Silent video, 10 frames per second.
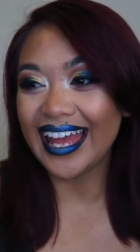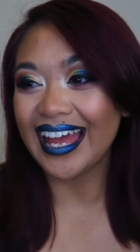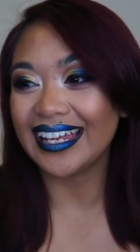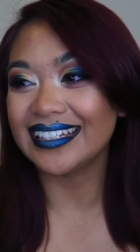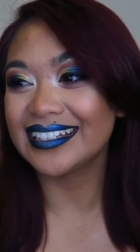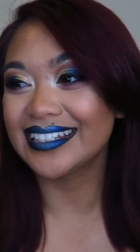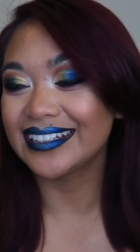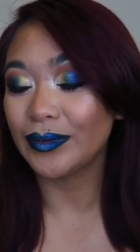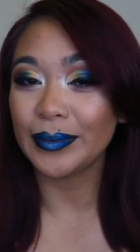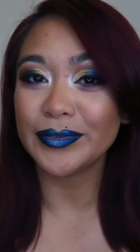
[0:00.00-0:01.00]
and
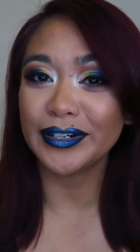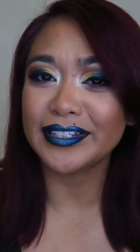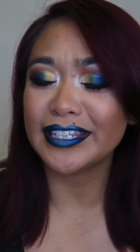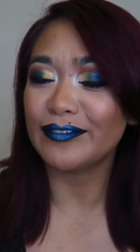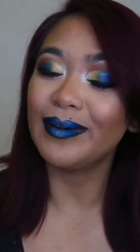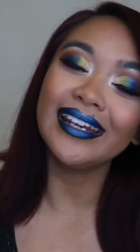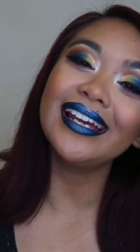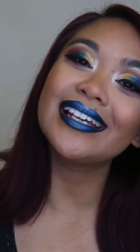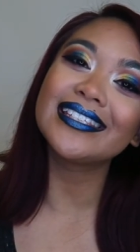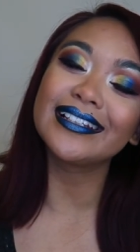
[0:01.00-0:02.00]
while I'm trying to save
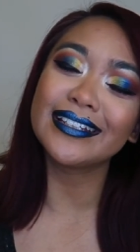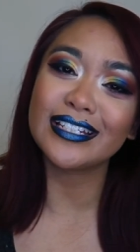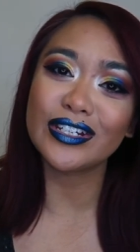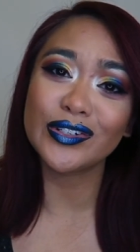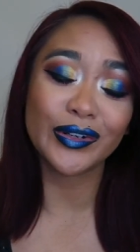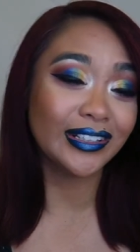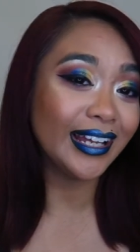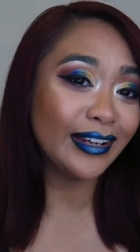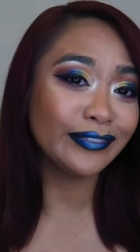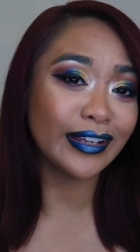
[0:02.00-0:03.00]
money, I still need to enjoy
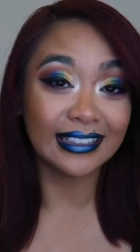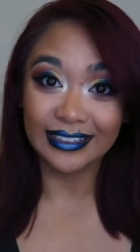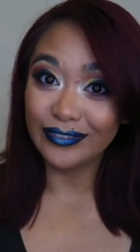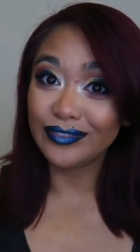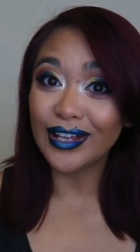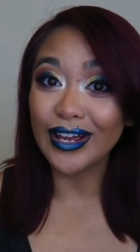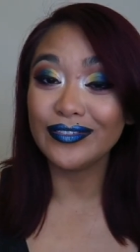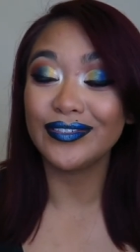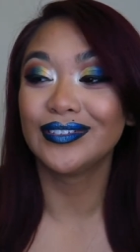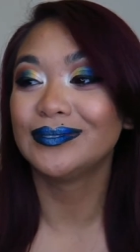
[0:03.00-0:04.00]
life and live
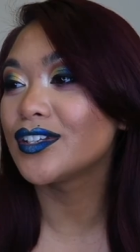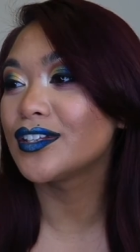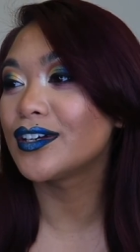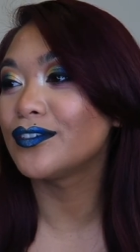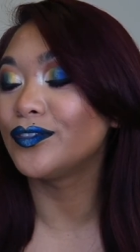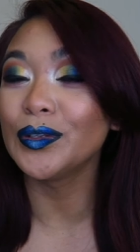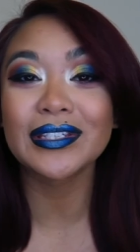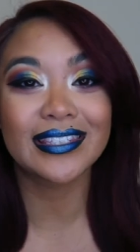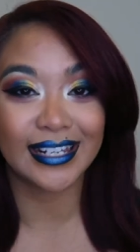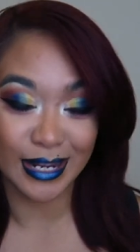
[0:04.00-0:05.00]
life to the
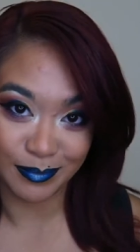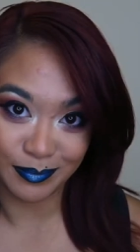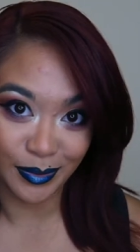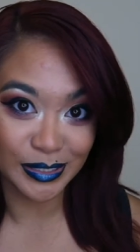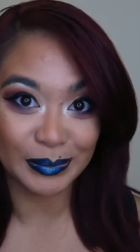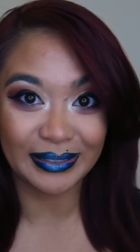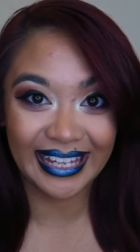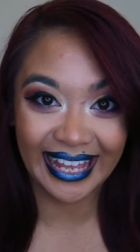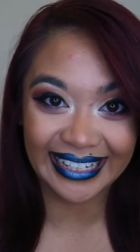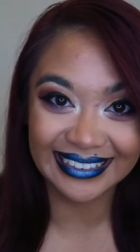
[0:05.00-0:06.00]
fullest that I possibly
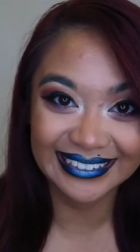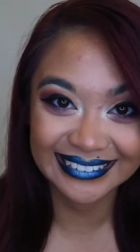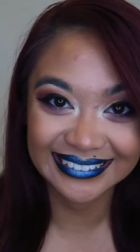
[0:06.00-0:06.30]
can.